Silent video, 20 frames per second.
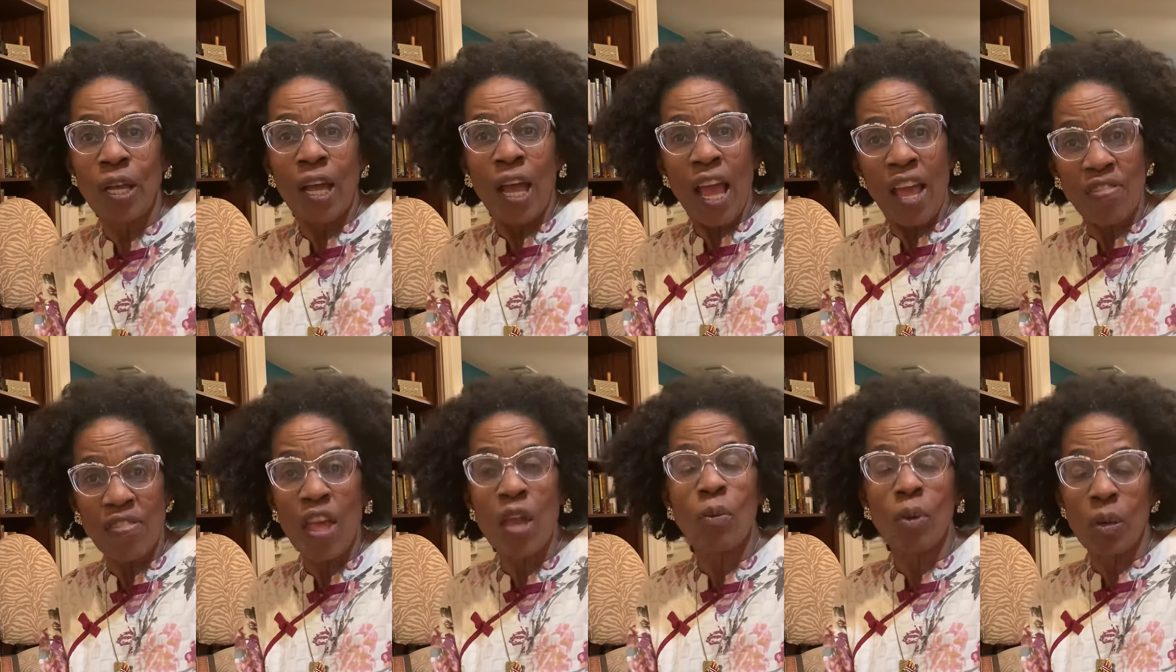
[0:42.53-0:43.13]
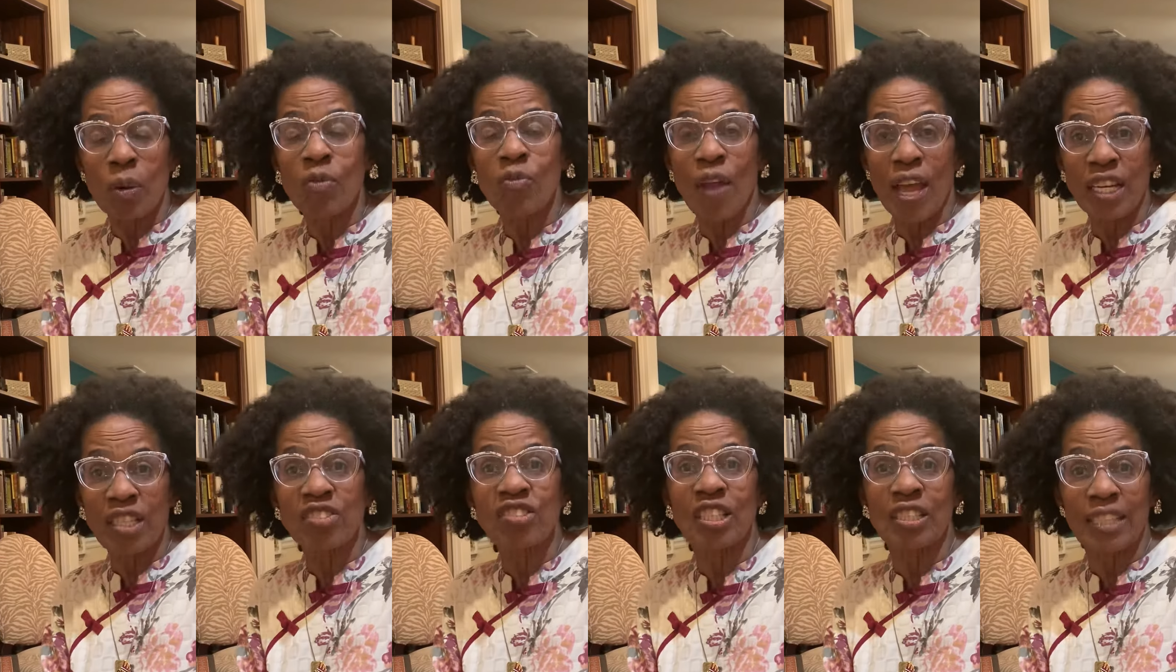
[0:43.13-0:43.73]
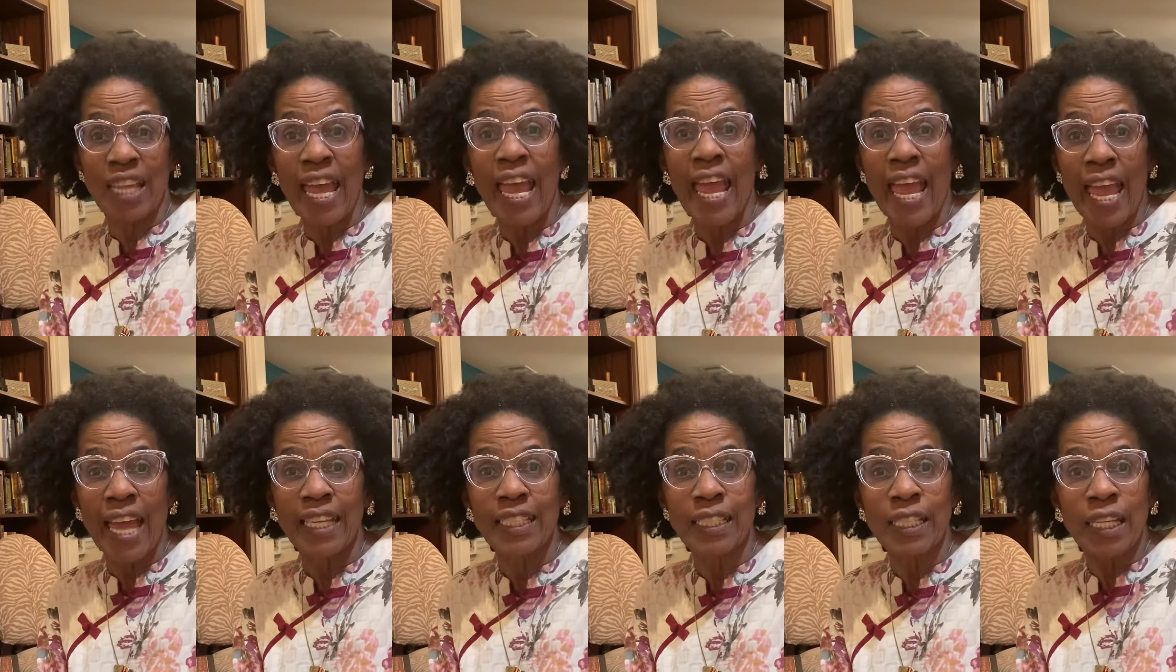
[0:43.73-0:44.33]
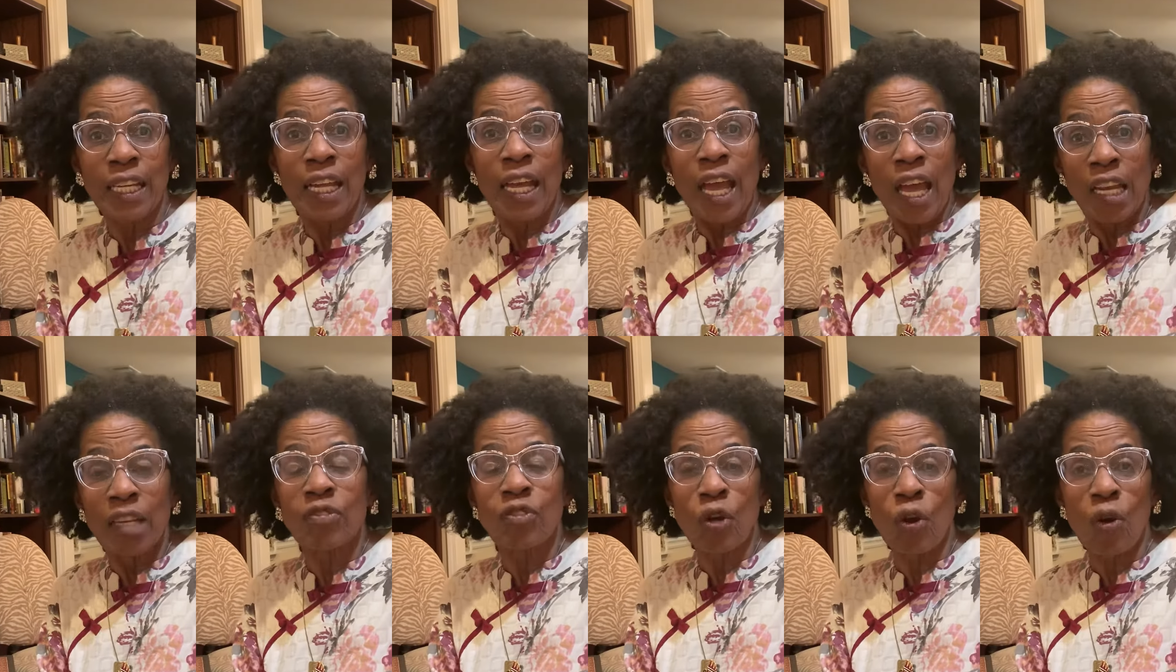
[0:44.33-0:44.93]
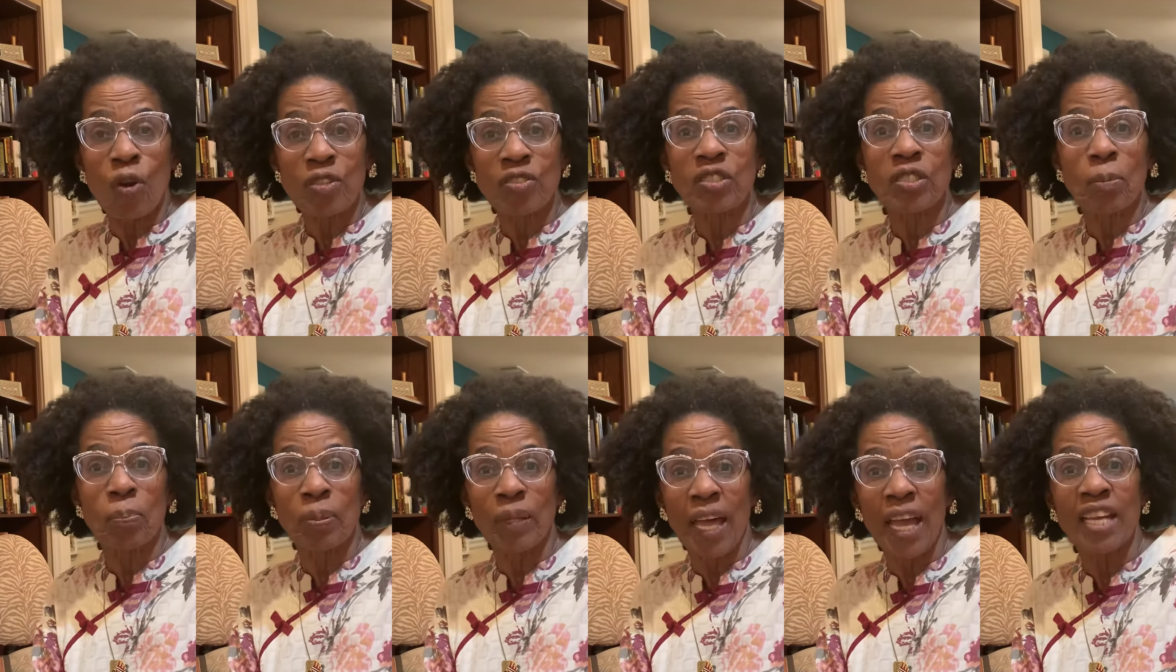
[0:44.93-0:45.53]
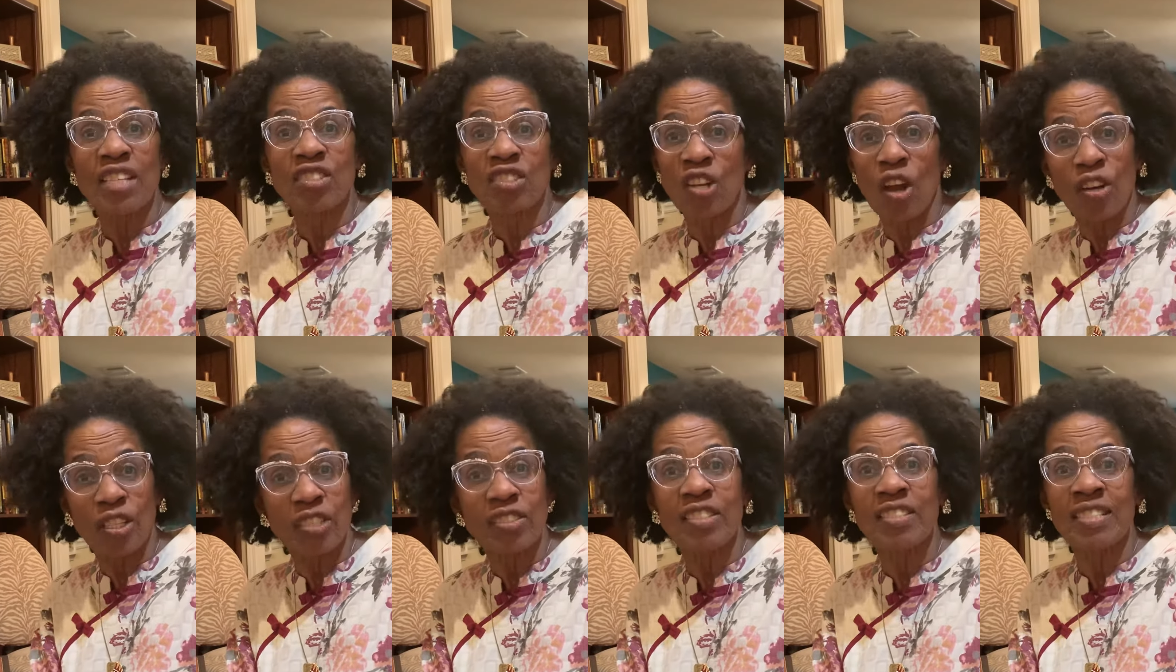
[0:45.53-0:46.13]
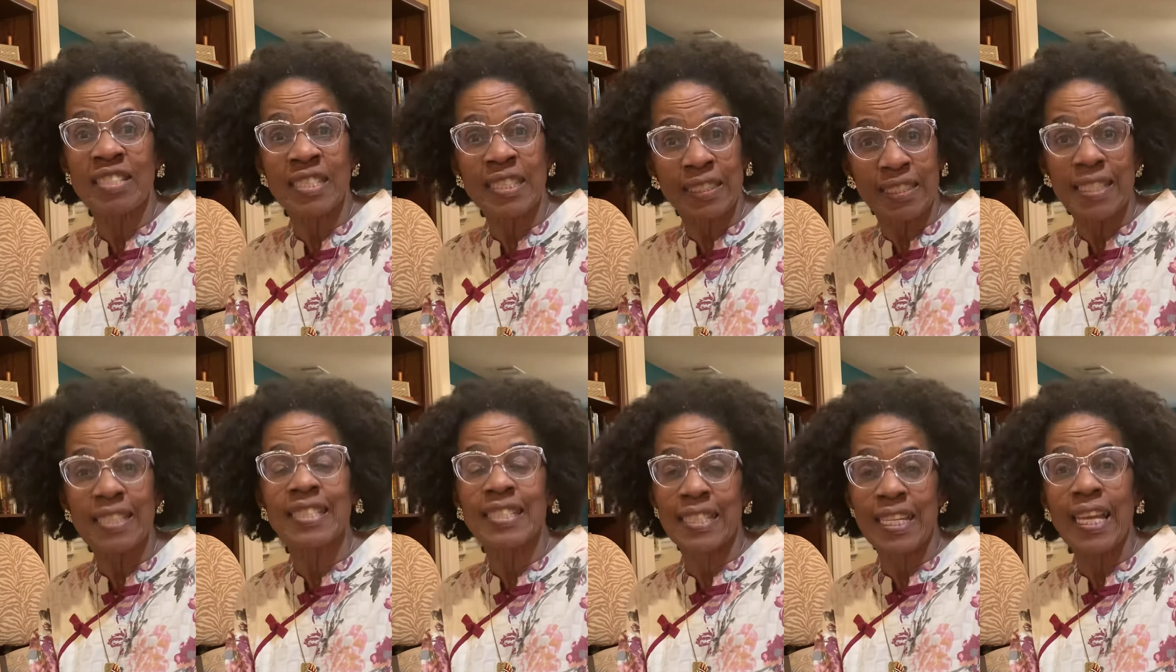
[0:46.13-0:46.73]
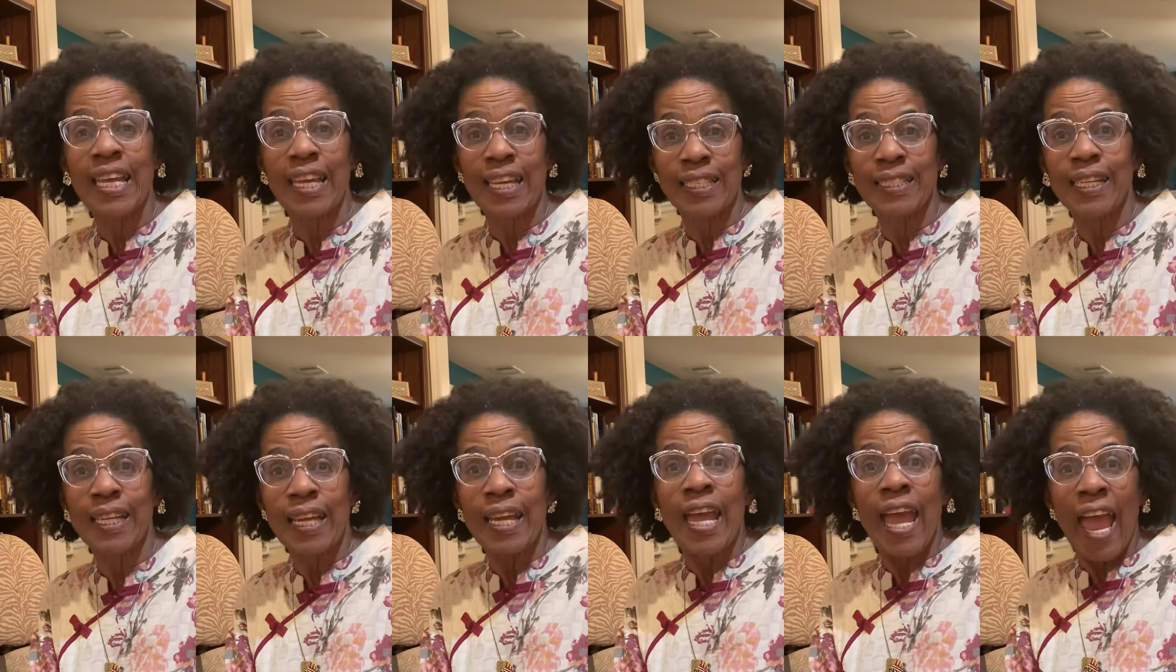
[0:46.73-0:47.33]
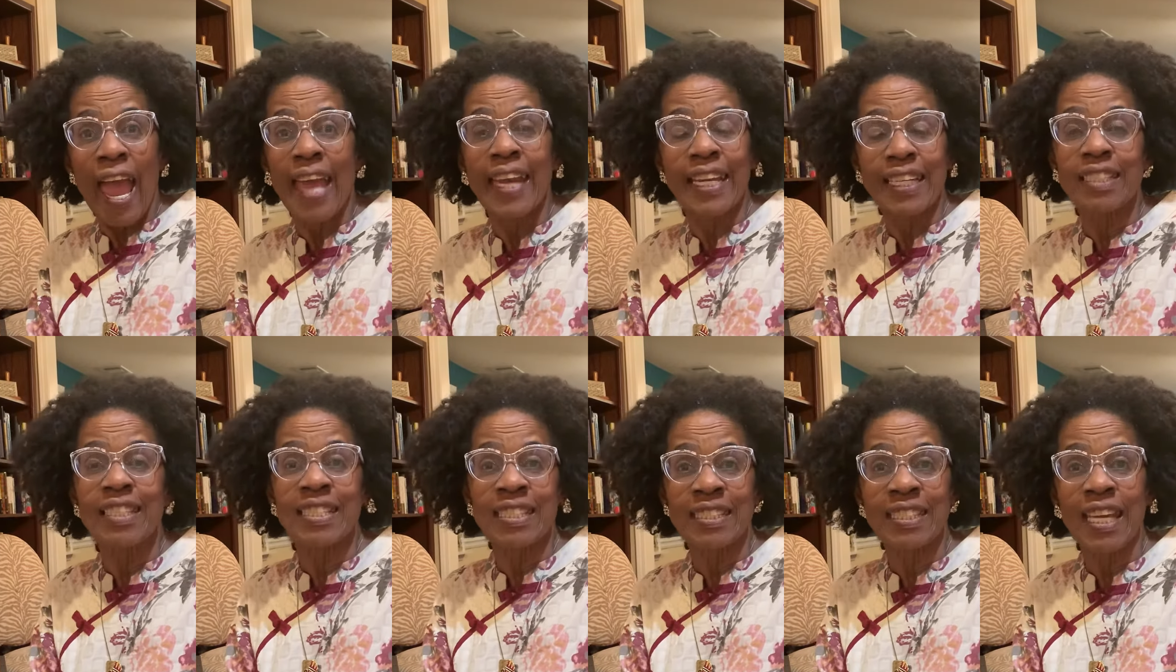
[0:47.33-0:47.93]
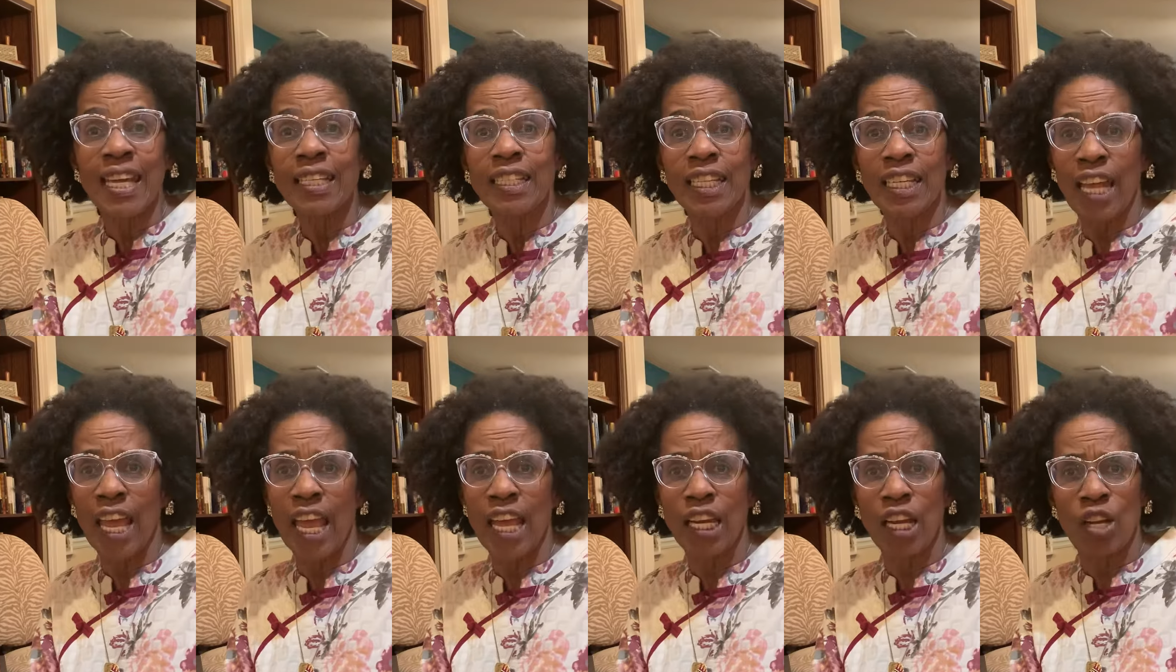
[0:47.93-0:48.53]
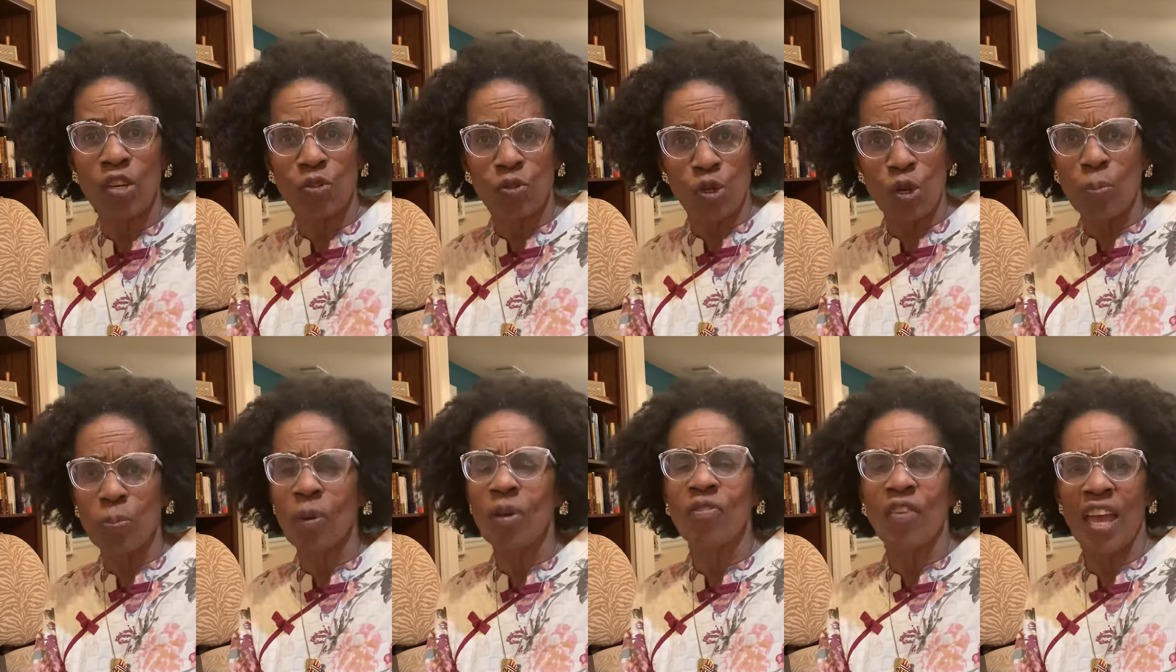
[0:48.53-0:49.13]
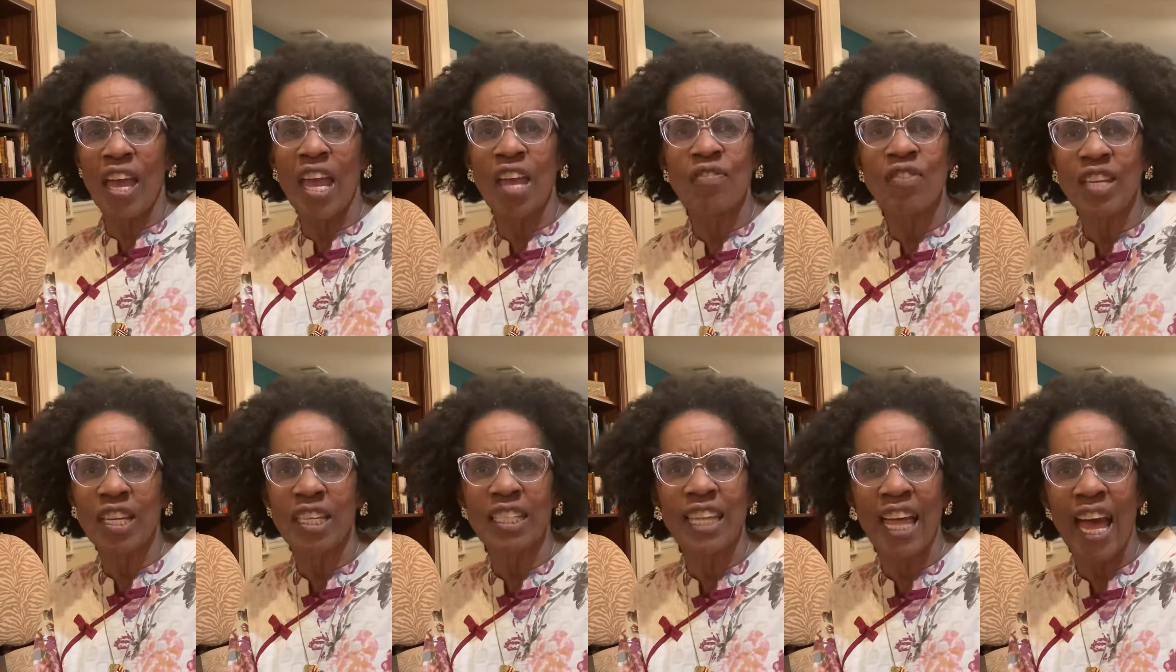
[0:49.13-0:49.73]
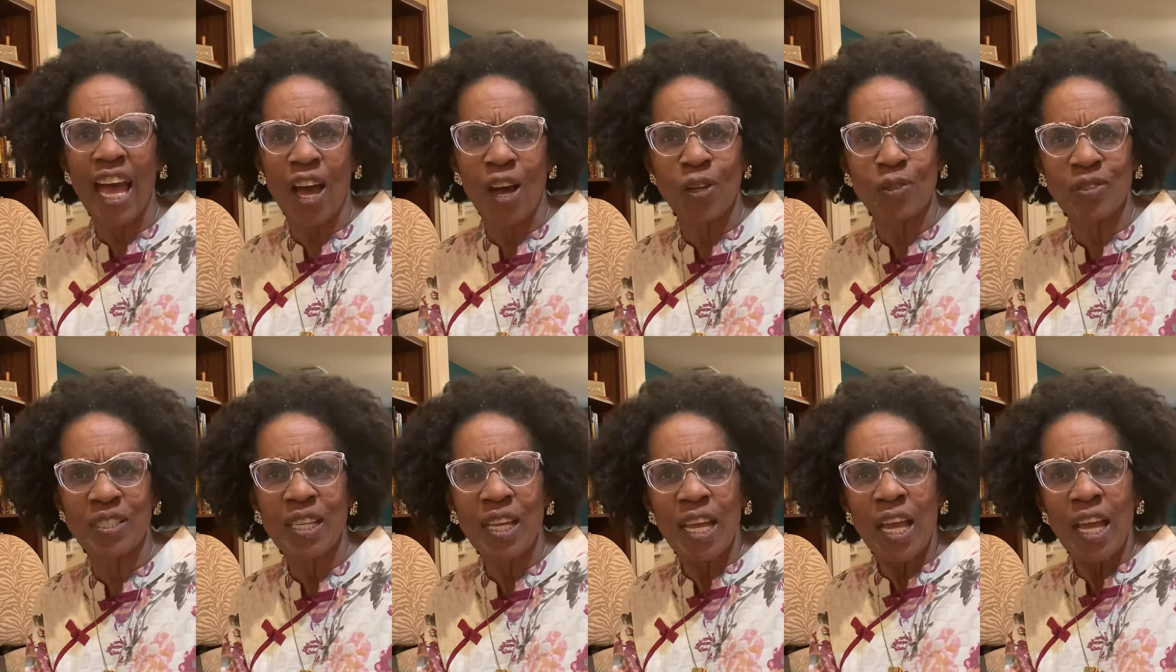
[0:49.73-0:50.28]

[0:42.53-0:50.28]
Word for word: And then we were ready to land. And of course, the plane started to descend and it descended in a group of heavy clouds.